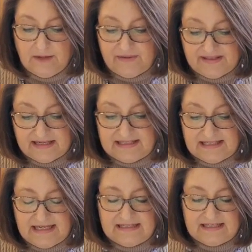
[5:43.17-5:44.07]
But they
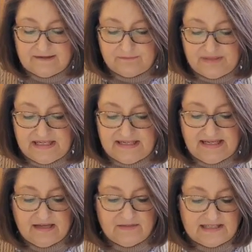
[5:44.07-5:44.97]
seized him, beat
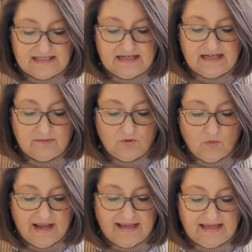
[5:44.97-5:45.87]
him, and sent him
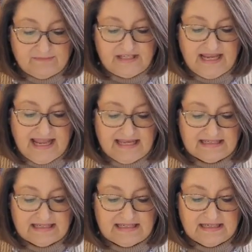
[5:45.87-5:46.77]
away empty
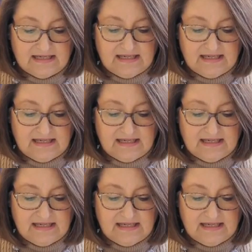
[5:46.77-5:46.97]
handed.